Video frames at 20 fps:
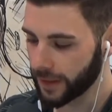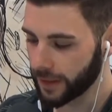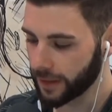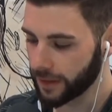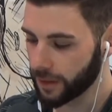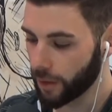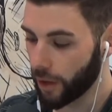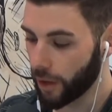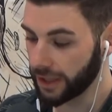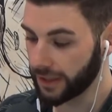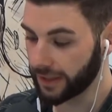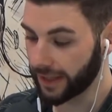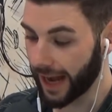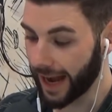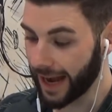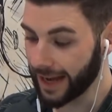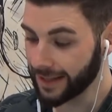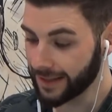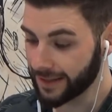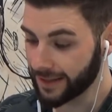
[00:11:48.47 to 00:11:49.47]
So I
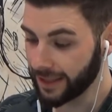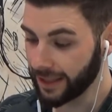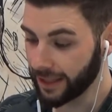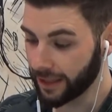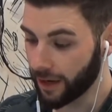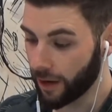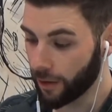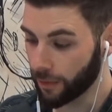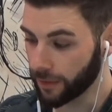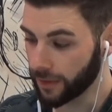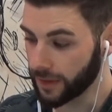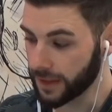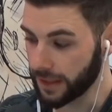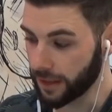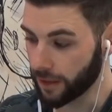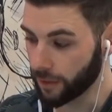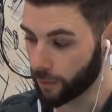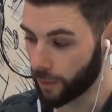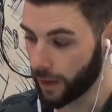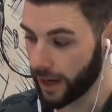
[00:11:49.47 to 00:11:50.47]
can see it going a
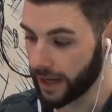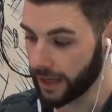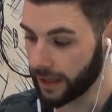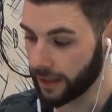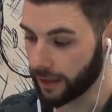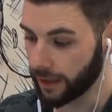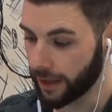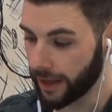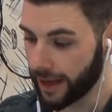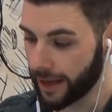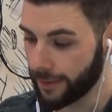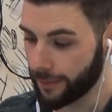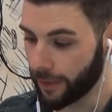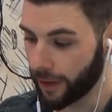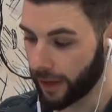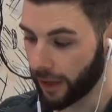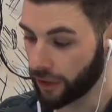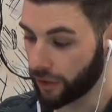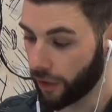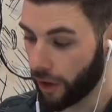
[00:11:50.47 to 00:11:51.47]
certain way. And
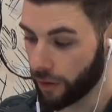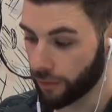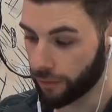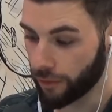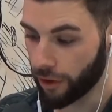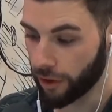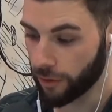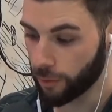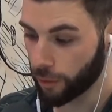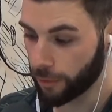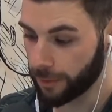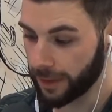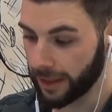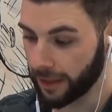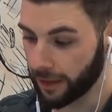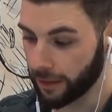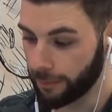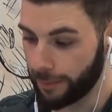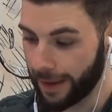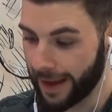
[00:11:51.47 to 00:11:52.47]
I thought Rory would have
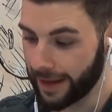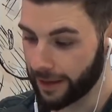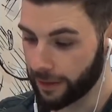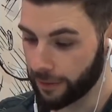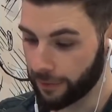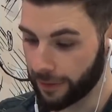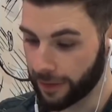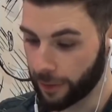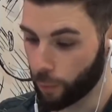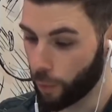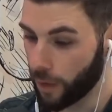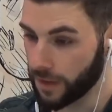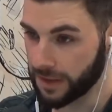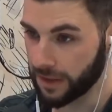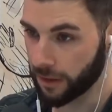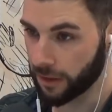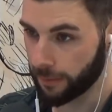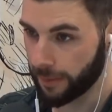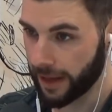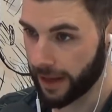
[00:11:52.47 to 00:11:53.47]
been competitive, and it
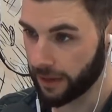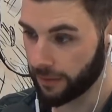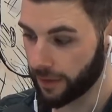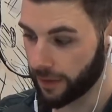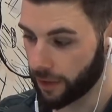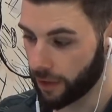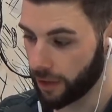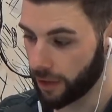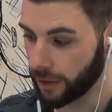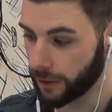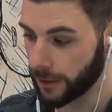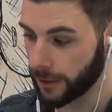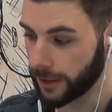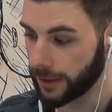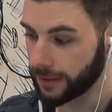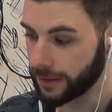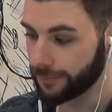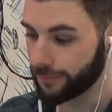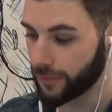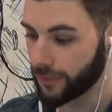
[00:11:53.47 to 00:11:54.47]
wasn't competitive at all.
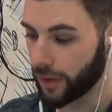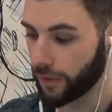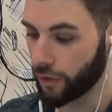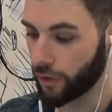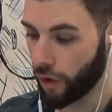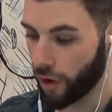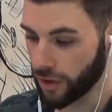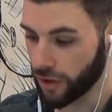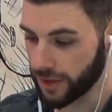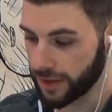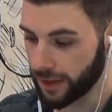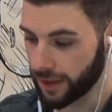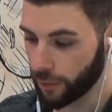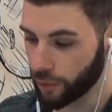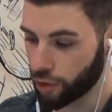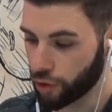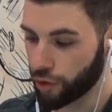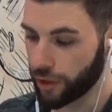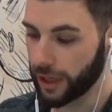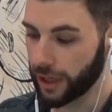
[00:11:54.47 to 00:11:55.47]
Of course, there's
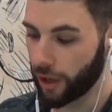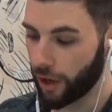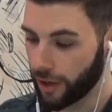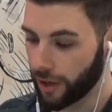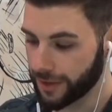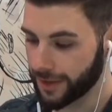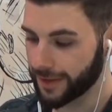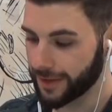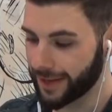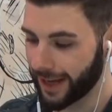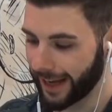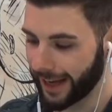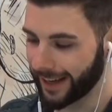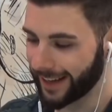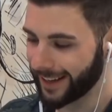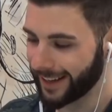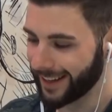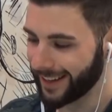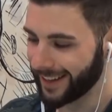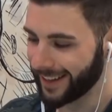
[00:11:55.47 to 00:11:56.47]
those 3 losses
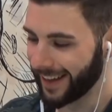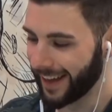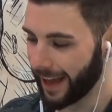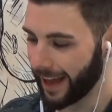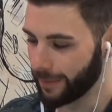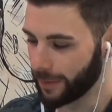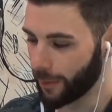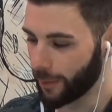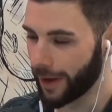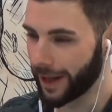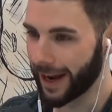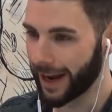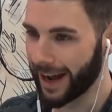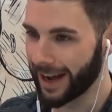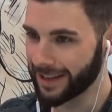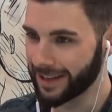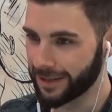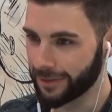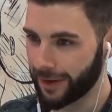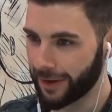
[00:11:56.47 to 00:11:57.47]
that Joanna
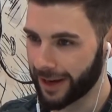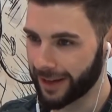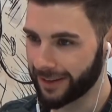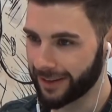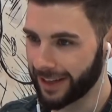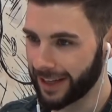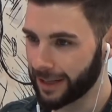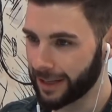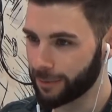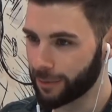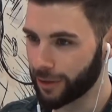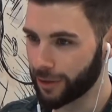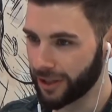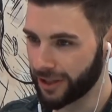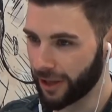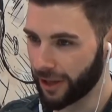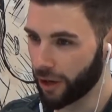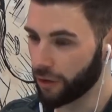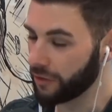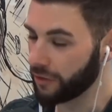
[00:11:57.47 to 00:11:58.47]
has to Valentina, but
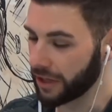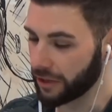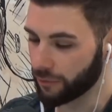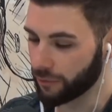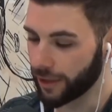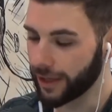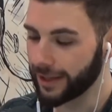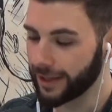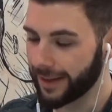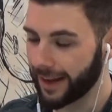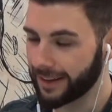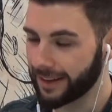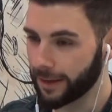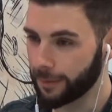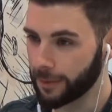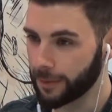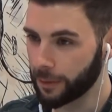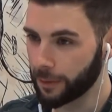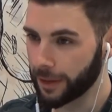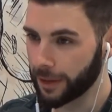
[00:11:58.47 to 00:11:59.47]
I don't know if you can really take
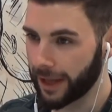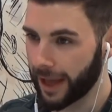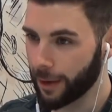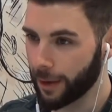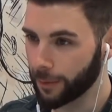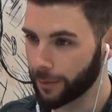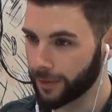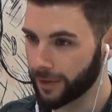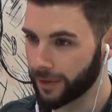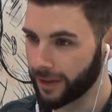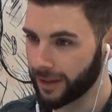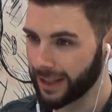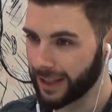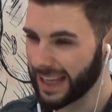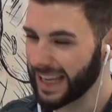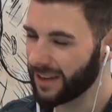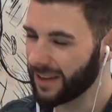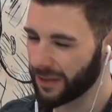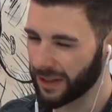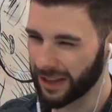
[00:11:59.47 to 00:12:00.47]
them into account.
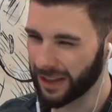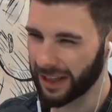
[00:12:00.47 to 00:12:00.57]
Even